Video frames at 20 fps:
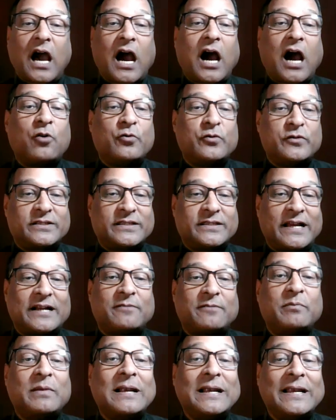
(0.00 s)
How is
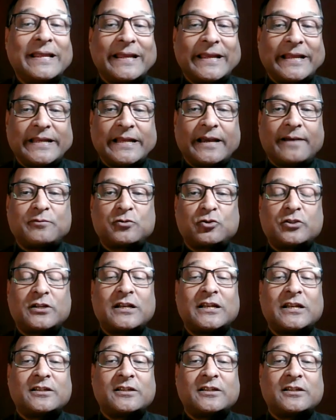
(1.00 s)
that building it up so that